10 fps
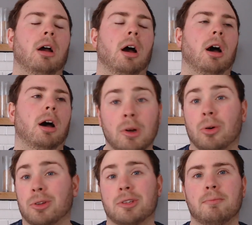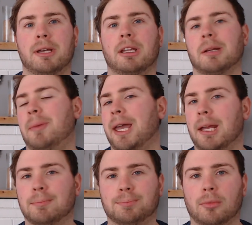Or there's some peeling
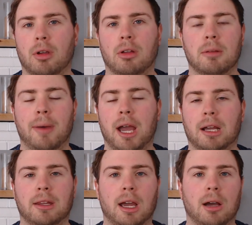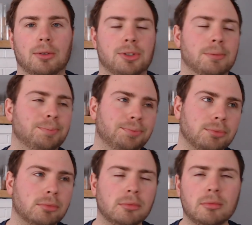paint on the back of the house.
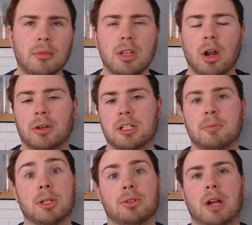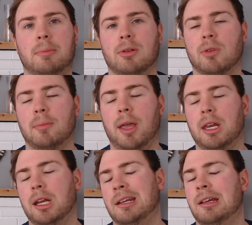You know, it needs to be scraped and
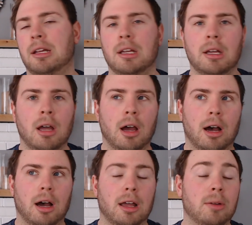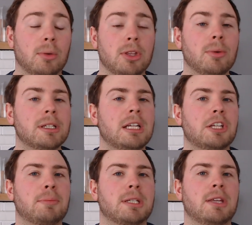repainted. And with
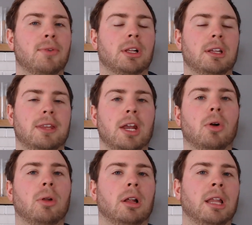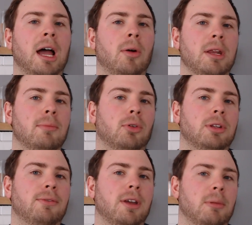USDA specifically, they don't allow any
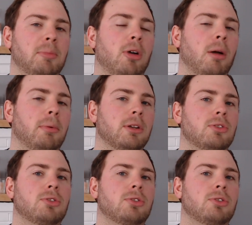multifamily properties.